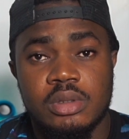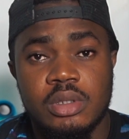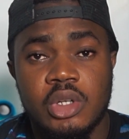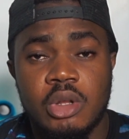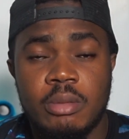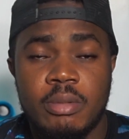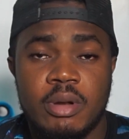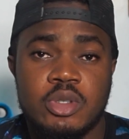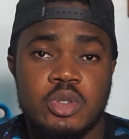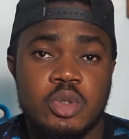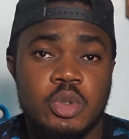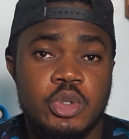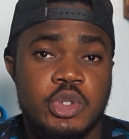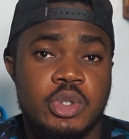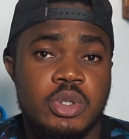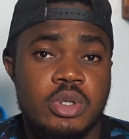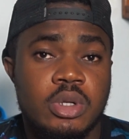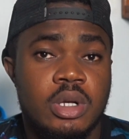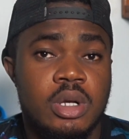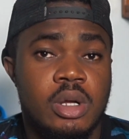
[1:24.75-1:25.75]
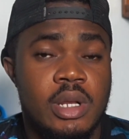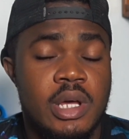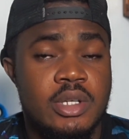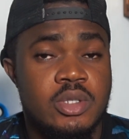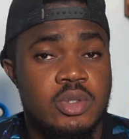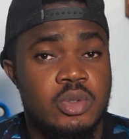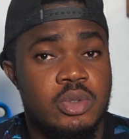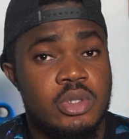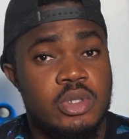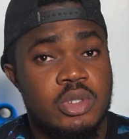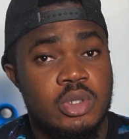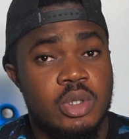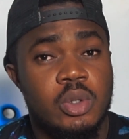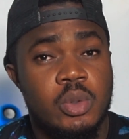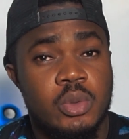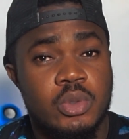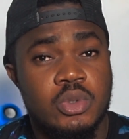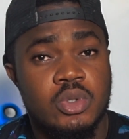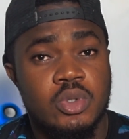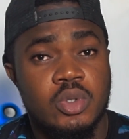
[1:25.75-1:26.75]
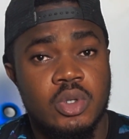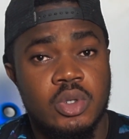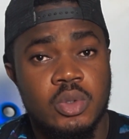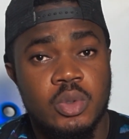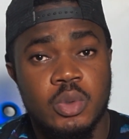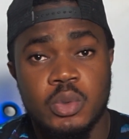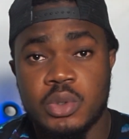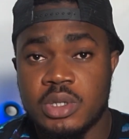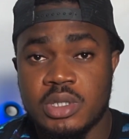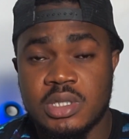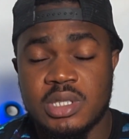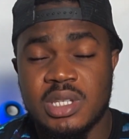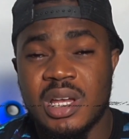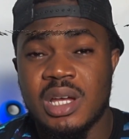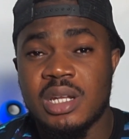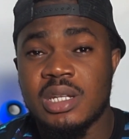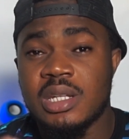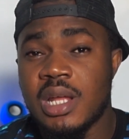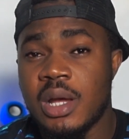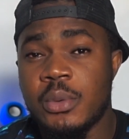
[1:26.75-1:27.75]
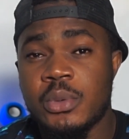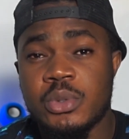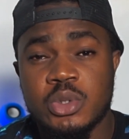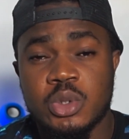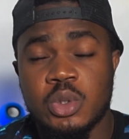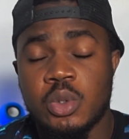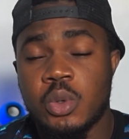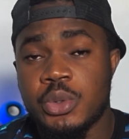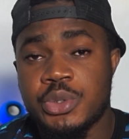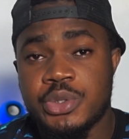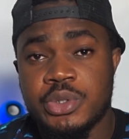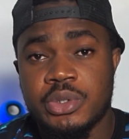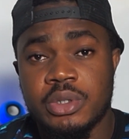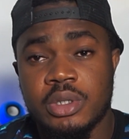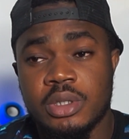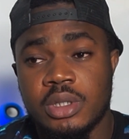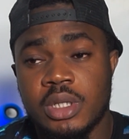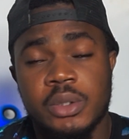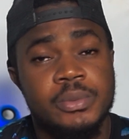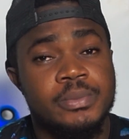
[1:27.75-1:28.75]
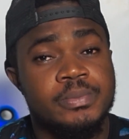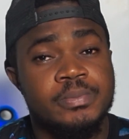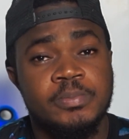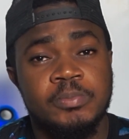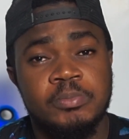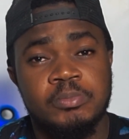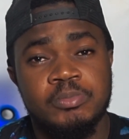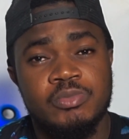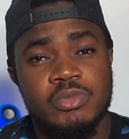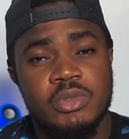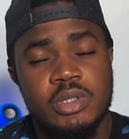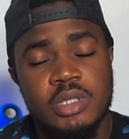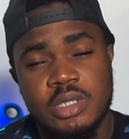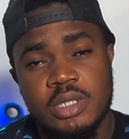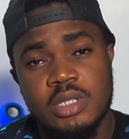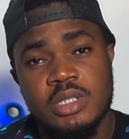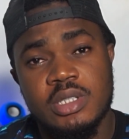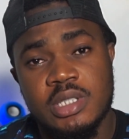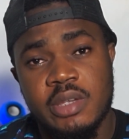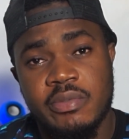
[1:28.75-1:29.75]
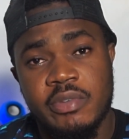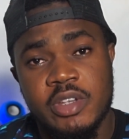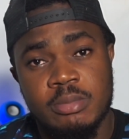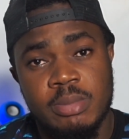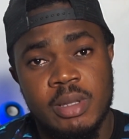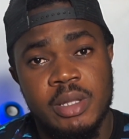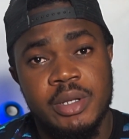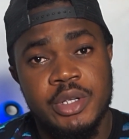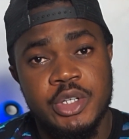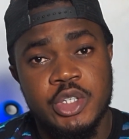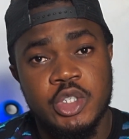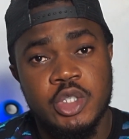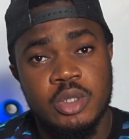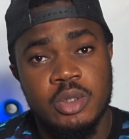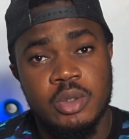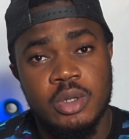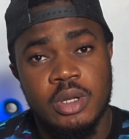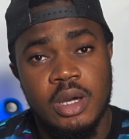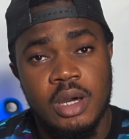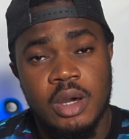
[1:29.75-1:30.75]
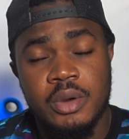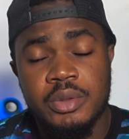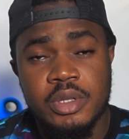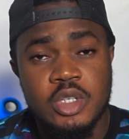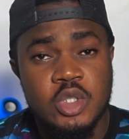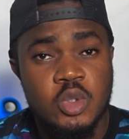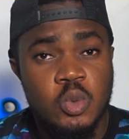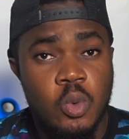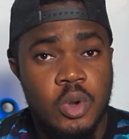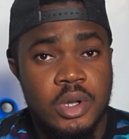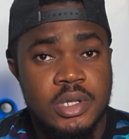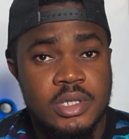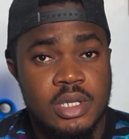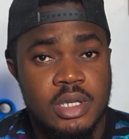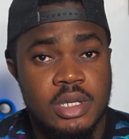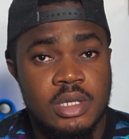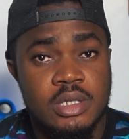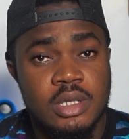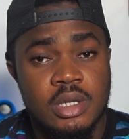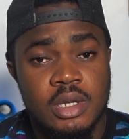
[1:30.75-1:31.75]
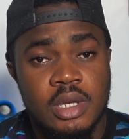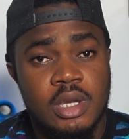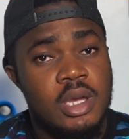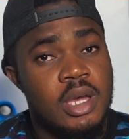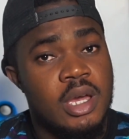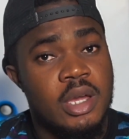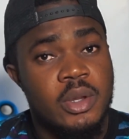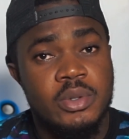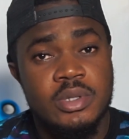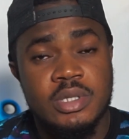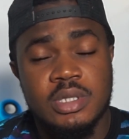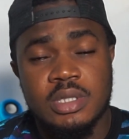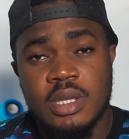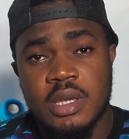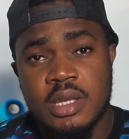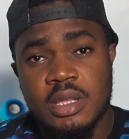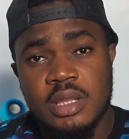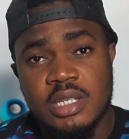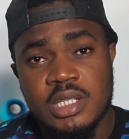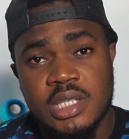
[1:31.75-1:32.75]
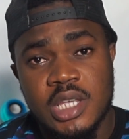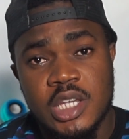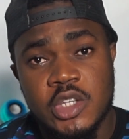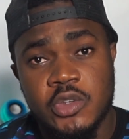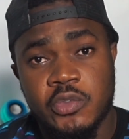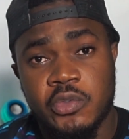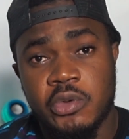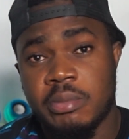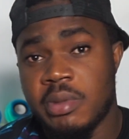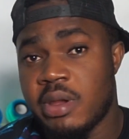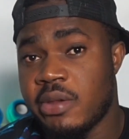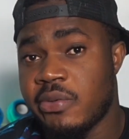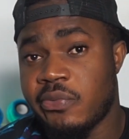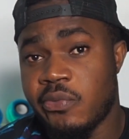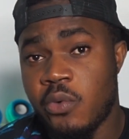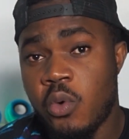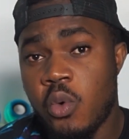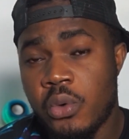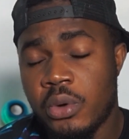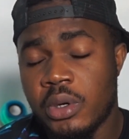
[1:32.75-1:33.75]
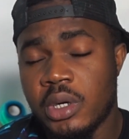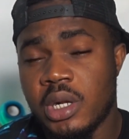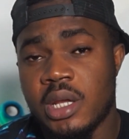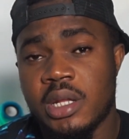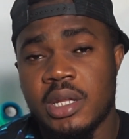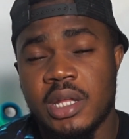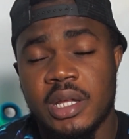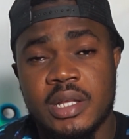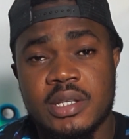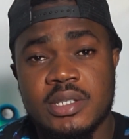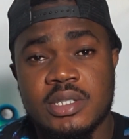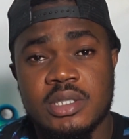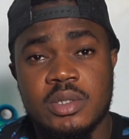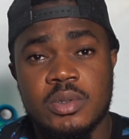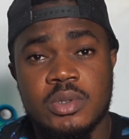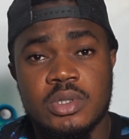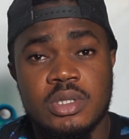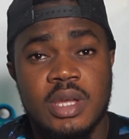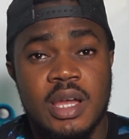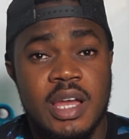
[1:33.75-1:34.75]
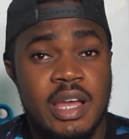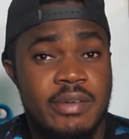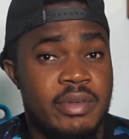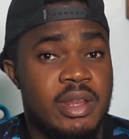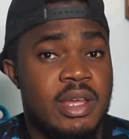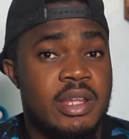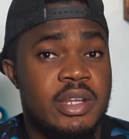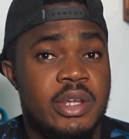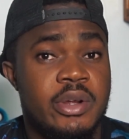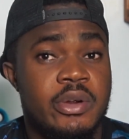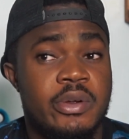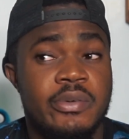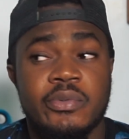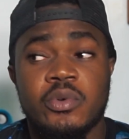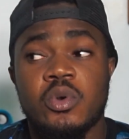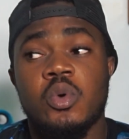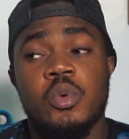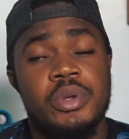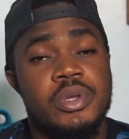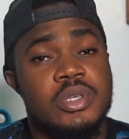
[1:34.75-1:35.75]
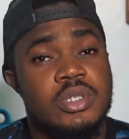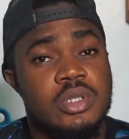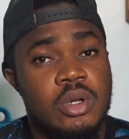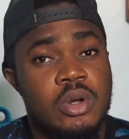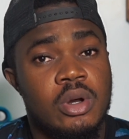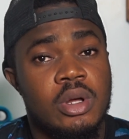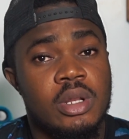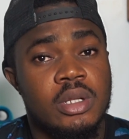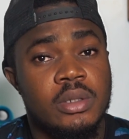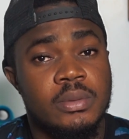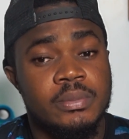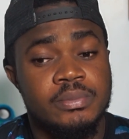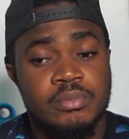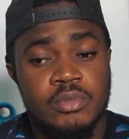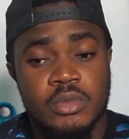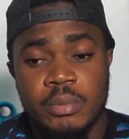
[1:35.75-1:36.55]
The number two trick I'd like to disclose to you is the announce call trick. Now, this is self-explanatory. How this works is, I could stay a distance from my phone and I can still have an idea of who is calling.